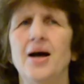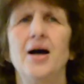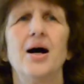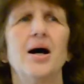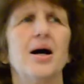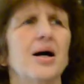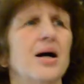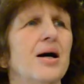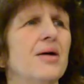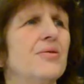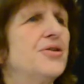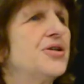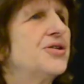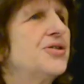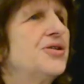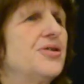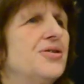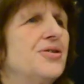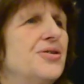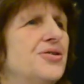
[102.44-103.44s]
Uh, this
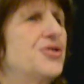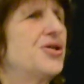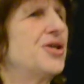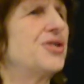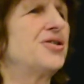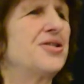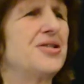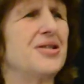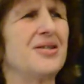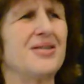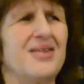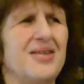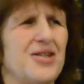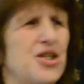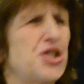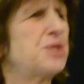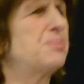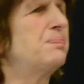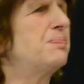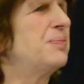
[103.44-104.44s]
is just a
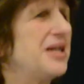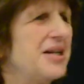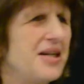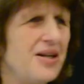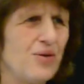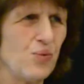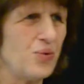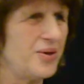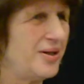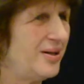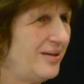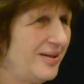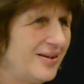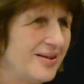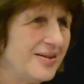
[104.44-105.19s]
spinning wheel.